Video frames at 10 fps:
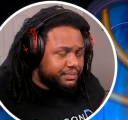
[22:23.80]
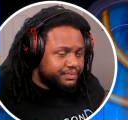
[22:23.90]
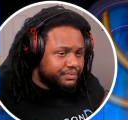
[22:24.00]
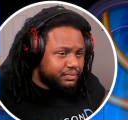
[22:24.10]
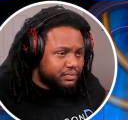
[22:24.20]

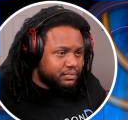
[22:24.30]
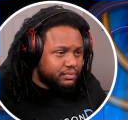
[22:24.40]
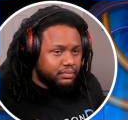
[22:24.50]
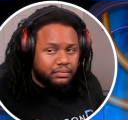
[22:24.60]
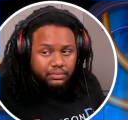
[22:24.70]

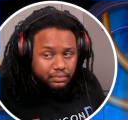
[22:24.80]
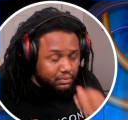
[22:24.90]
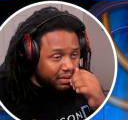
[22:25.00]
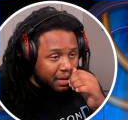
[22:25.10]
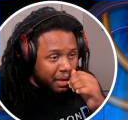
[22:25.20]

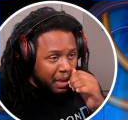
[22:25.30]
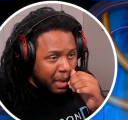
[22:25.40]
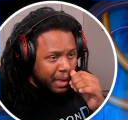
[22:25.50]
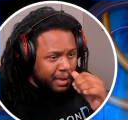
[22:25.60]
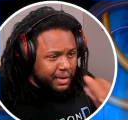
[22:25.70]

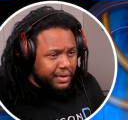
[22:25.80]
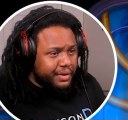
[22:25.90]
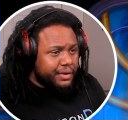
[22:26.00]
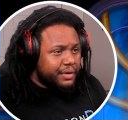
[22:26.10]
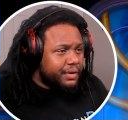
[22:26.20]

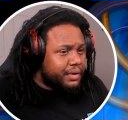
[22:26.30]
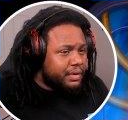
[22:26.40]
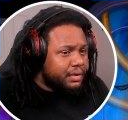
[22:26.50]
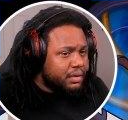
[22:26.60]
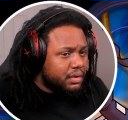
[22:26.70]

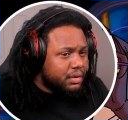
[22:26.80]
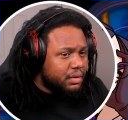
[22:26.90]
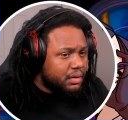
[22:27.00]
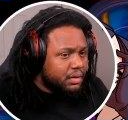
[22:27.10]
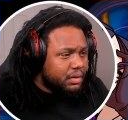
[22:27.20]

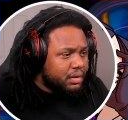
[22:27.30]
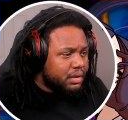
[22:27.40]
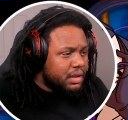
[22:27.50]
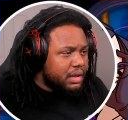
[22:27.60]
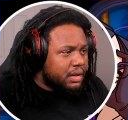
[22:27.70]

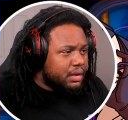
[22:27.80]
Nobody speaks.